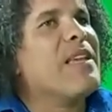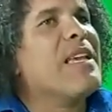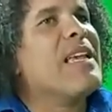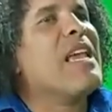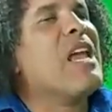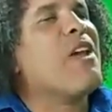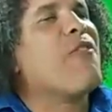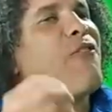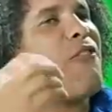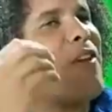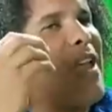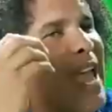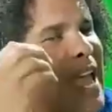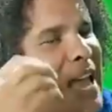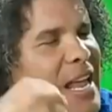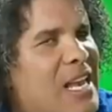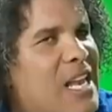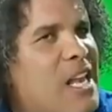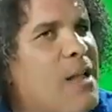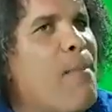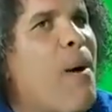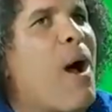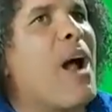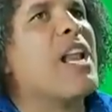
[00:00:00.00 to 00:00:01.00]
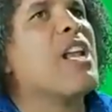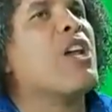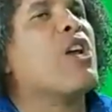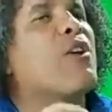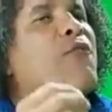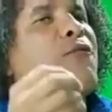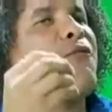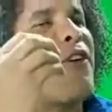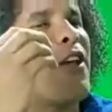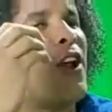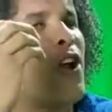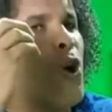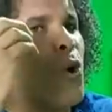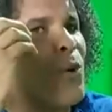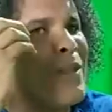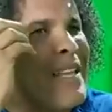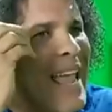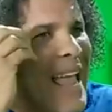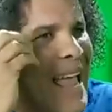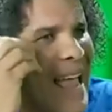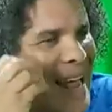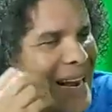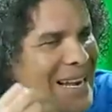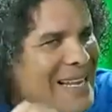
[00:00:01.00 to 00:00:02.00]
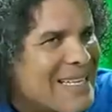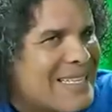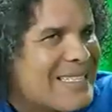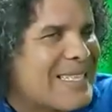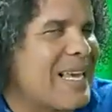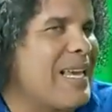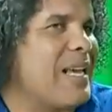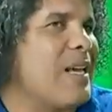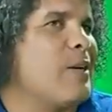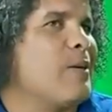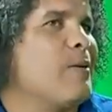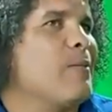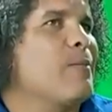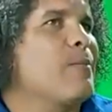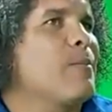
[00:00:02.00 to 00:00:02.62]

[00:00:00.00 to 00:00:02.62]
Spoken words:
if anybody could figure out anything.